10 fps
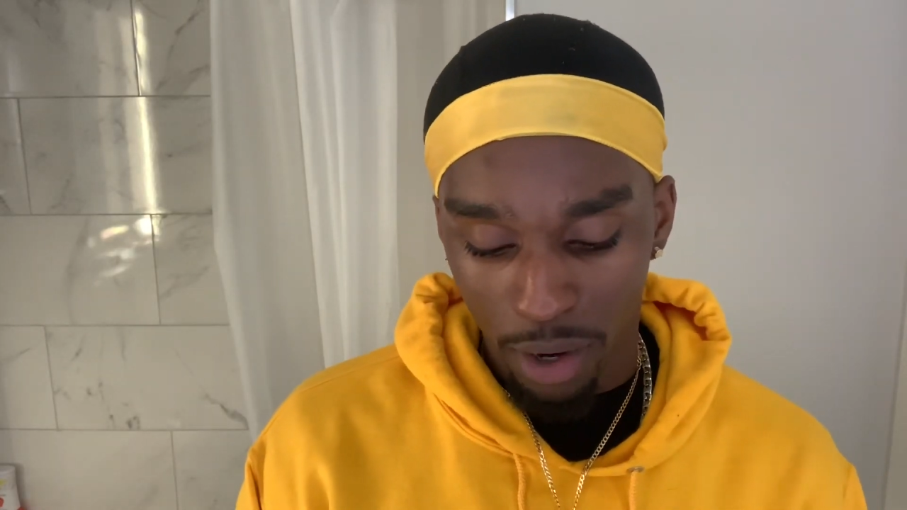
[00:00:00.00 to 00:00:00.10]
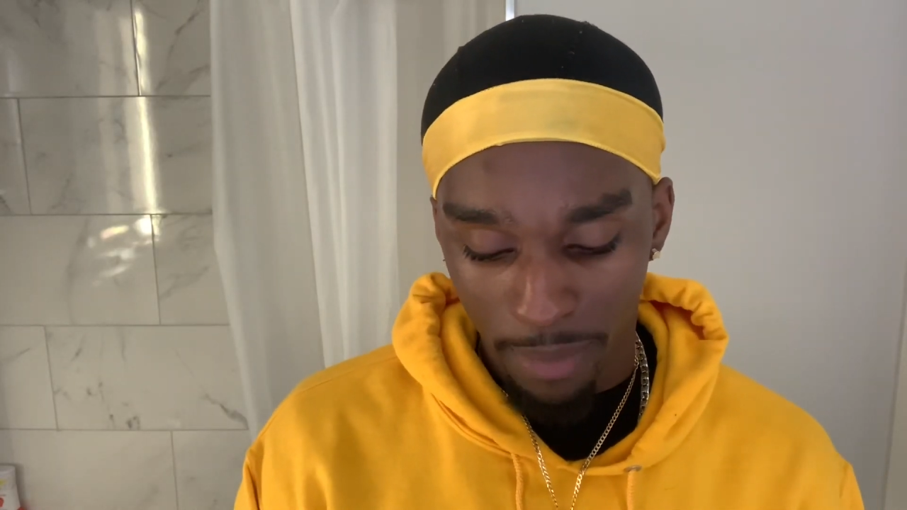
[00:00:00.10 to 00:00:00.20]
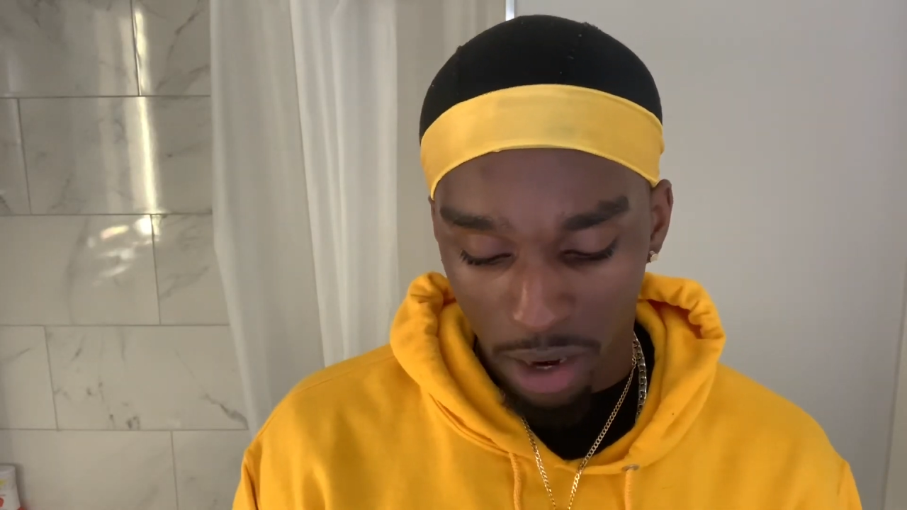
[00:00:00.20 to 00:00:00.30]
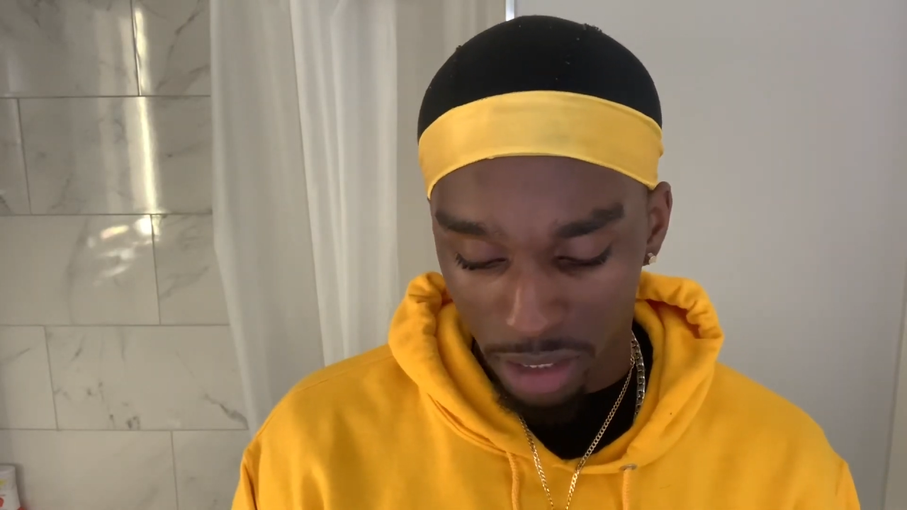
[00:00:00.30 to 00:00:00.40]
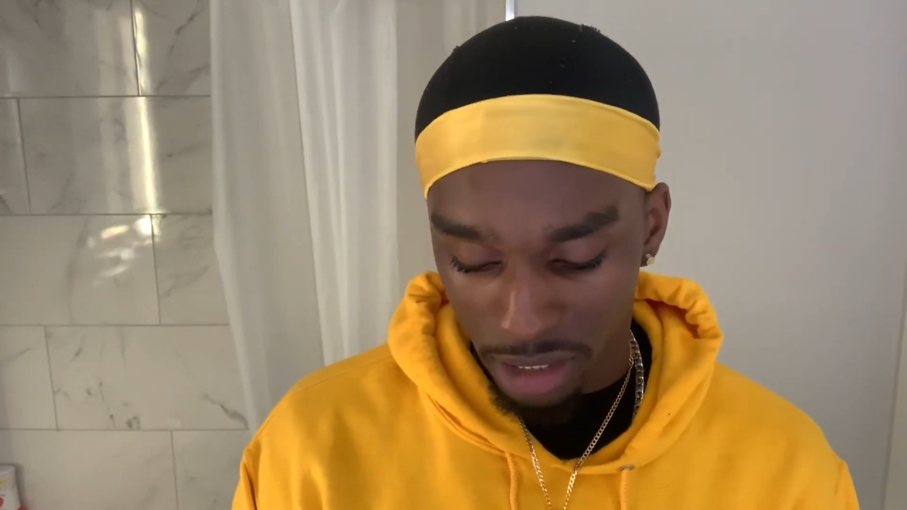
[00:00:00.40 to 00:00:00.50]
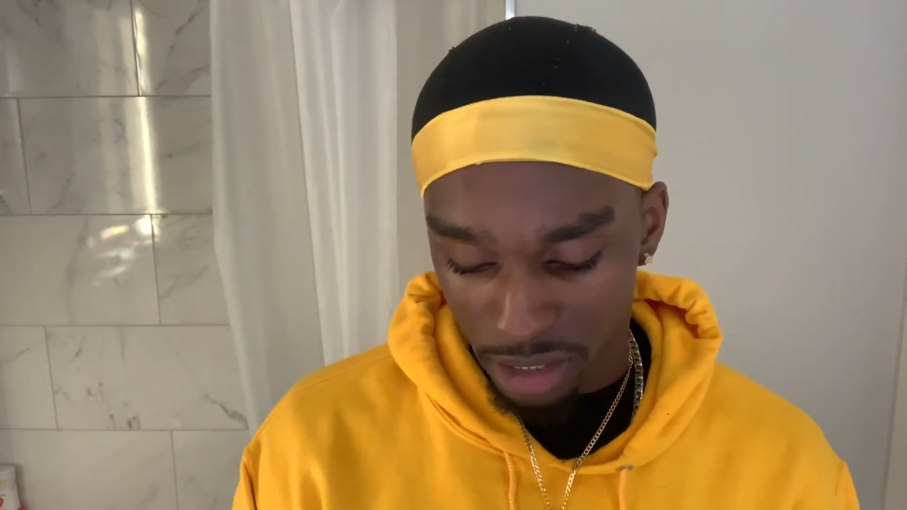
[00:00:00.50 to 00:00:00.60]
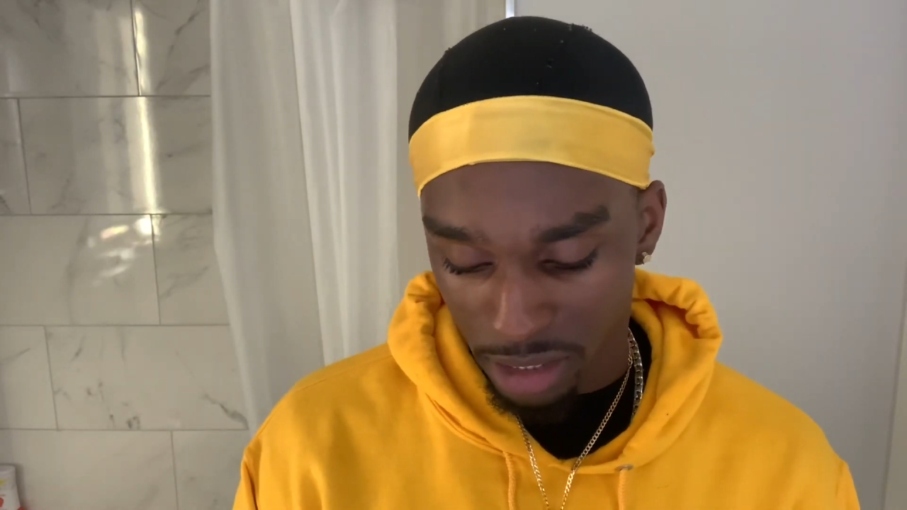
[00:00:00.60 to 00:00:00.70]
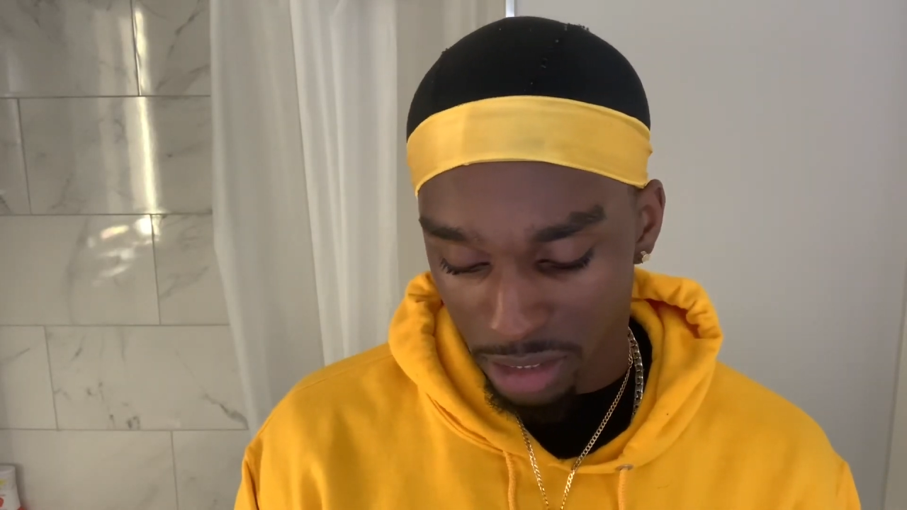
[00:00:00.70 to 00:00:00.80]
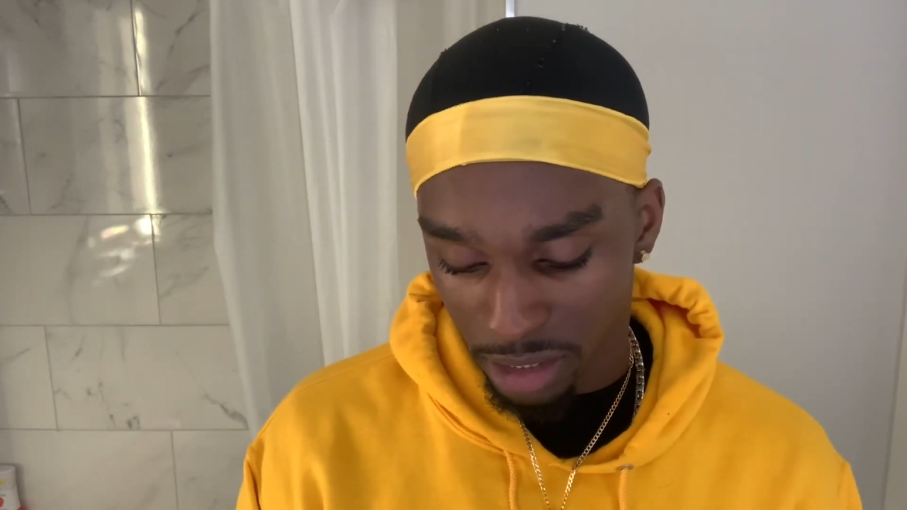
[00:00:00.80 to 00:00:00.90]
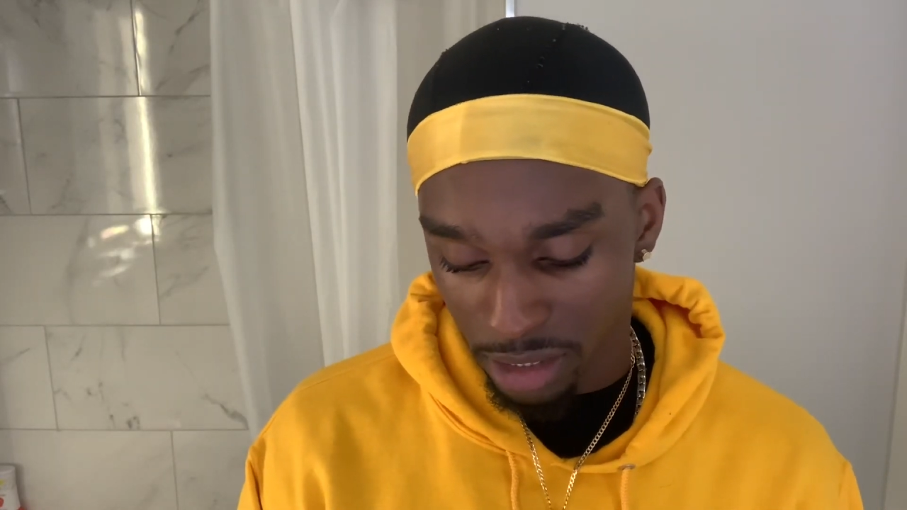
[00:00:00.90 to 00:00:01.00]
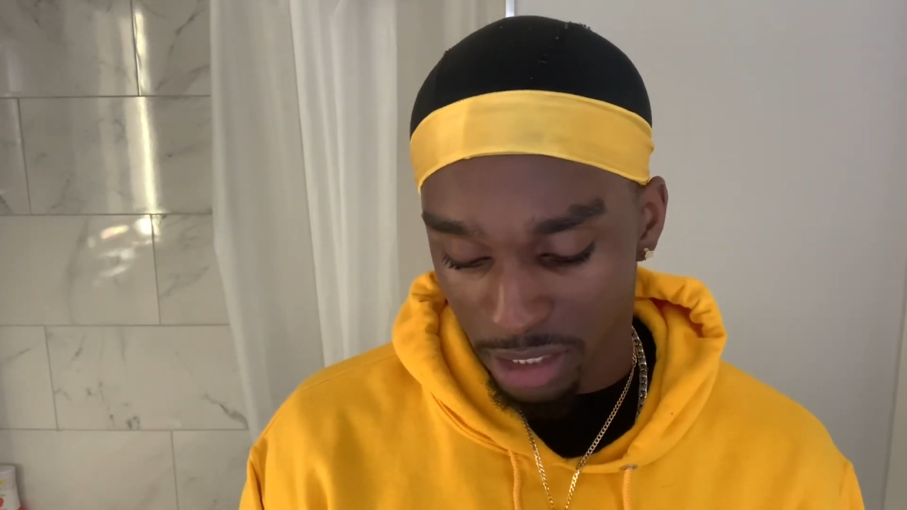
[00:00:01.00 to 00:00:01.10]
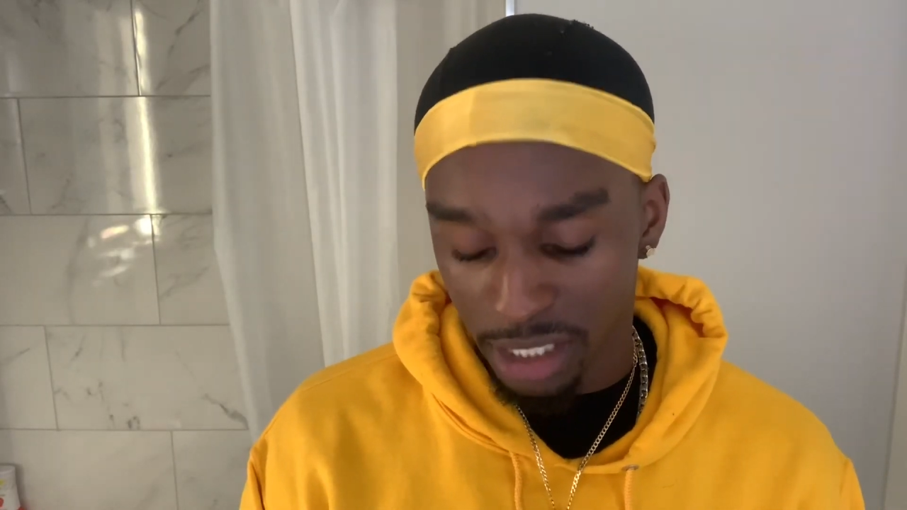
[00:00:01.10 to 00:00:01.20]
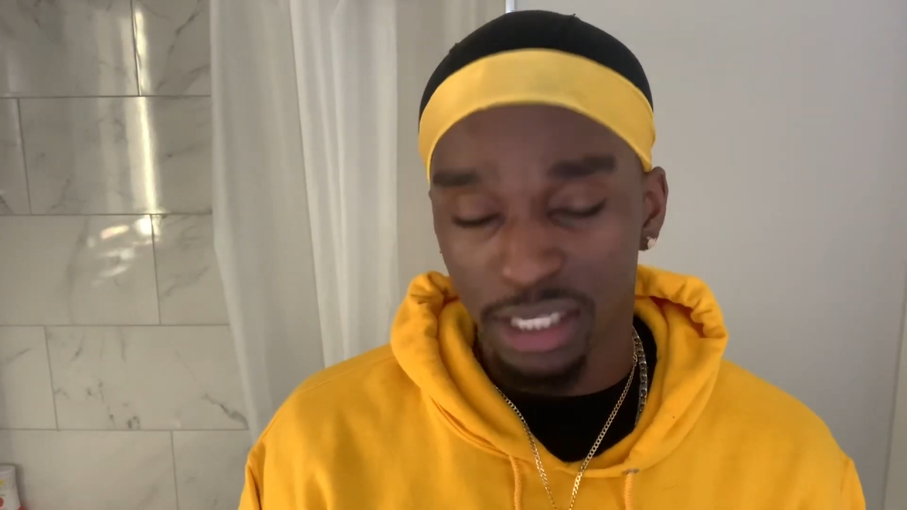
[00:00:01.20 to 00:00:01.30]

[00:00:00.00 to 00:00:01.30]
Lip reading: about a 6